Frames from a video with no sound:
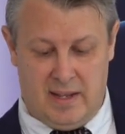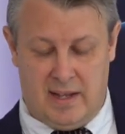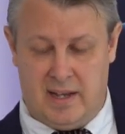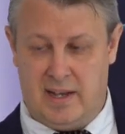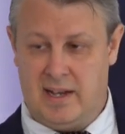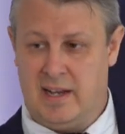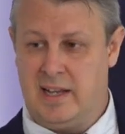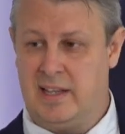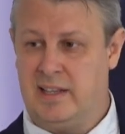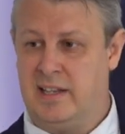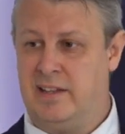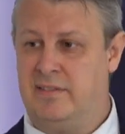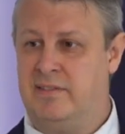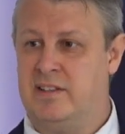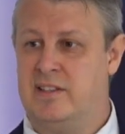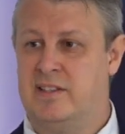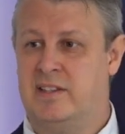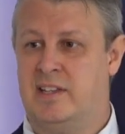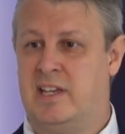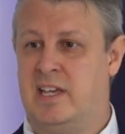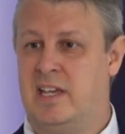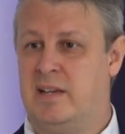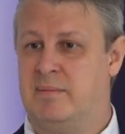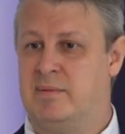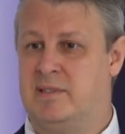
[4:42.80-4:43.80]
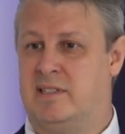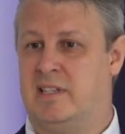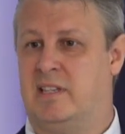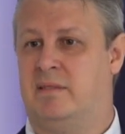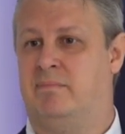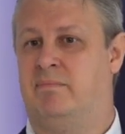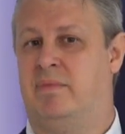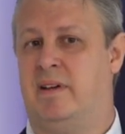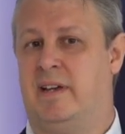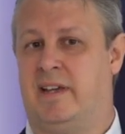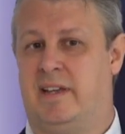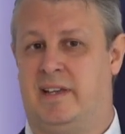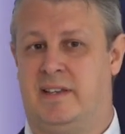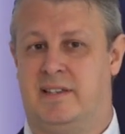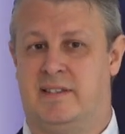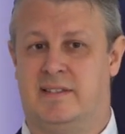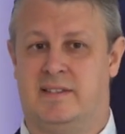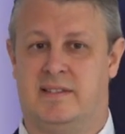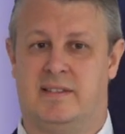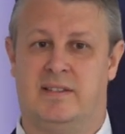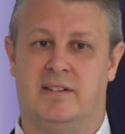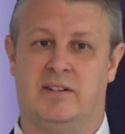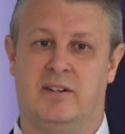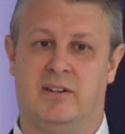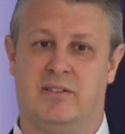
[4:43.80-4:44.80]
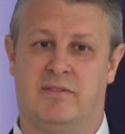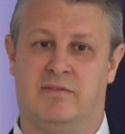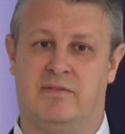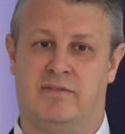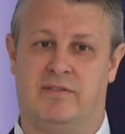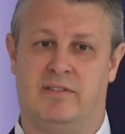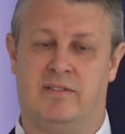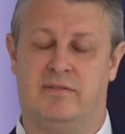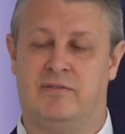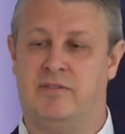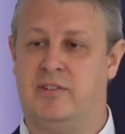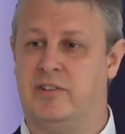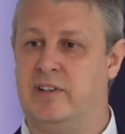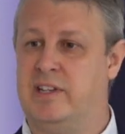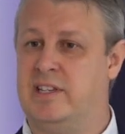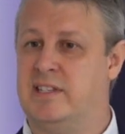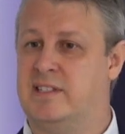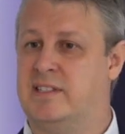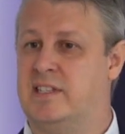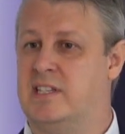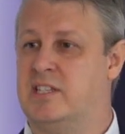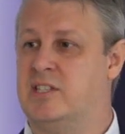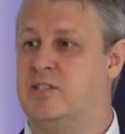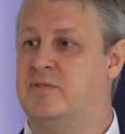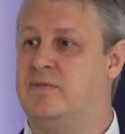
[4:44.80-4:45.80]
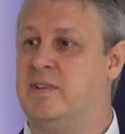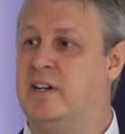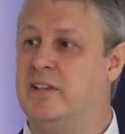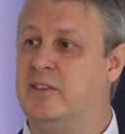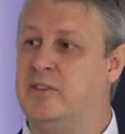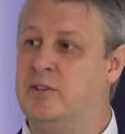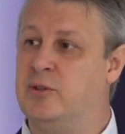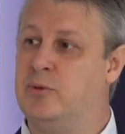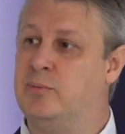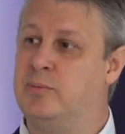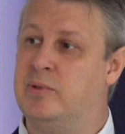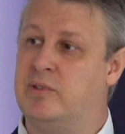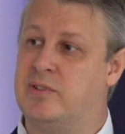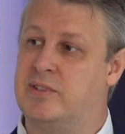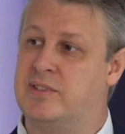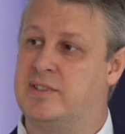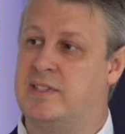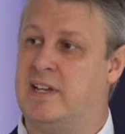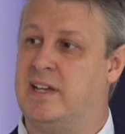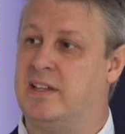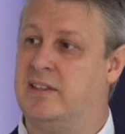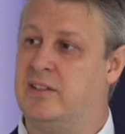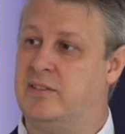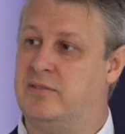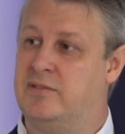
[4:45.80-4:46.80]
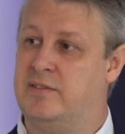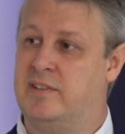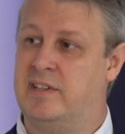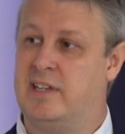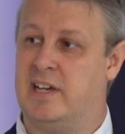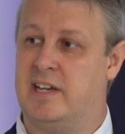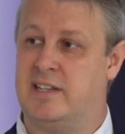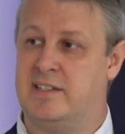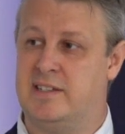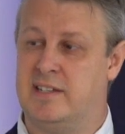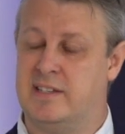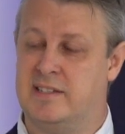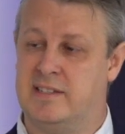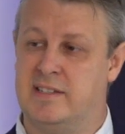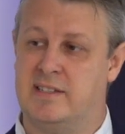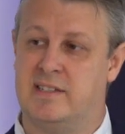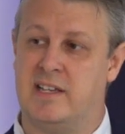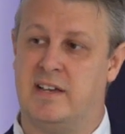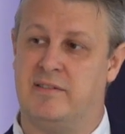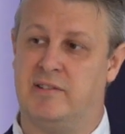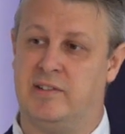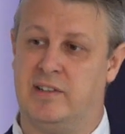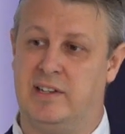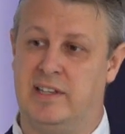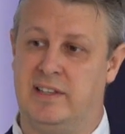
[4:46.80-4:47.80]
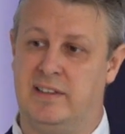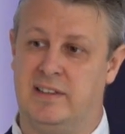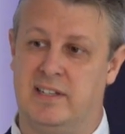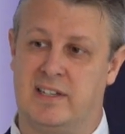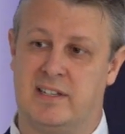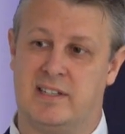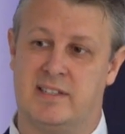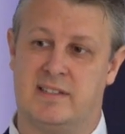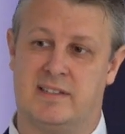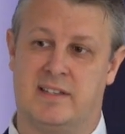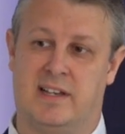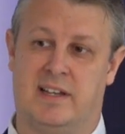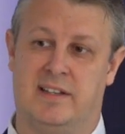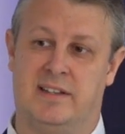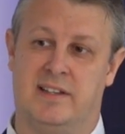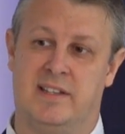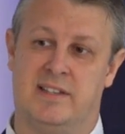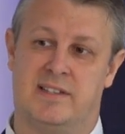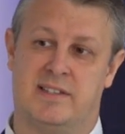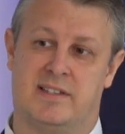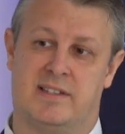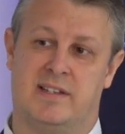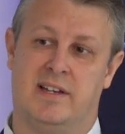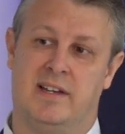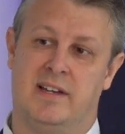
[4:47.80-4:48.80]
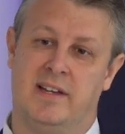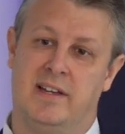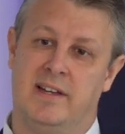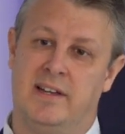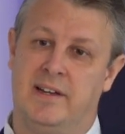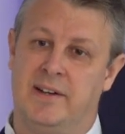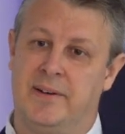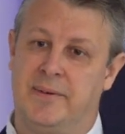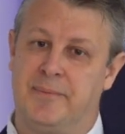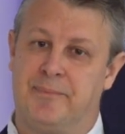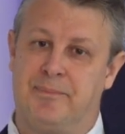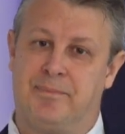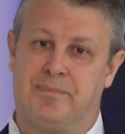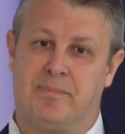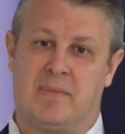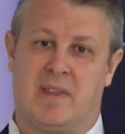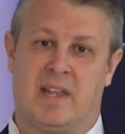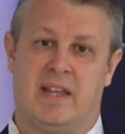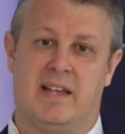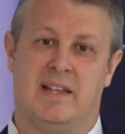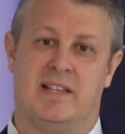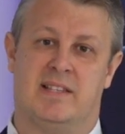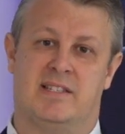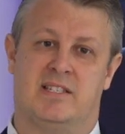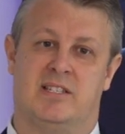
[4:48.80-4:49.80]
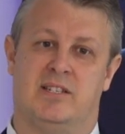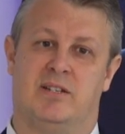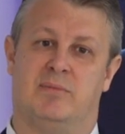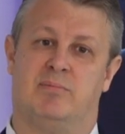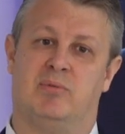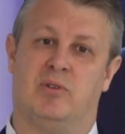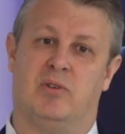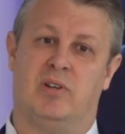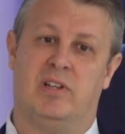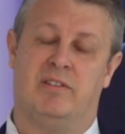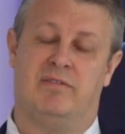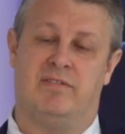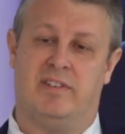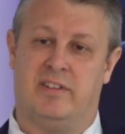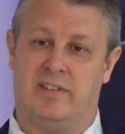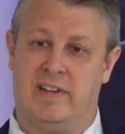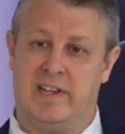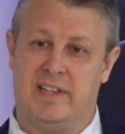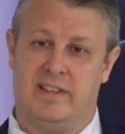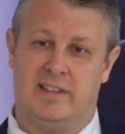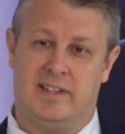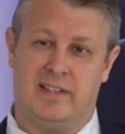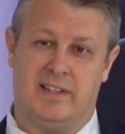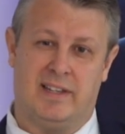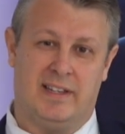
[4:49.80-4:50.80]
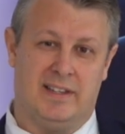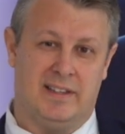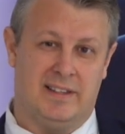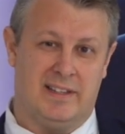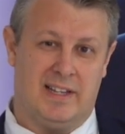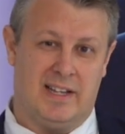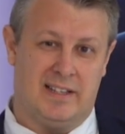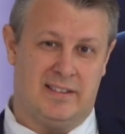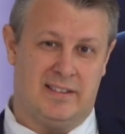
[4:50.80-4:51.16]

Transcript: And if it keeps that pace of, for instance, 1-2% of Ki-67 index, and it's proliferating in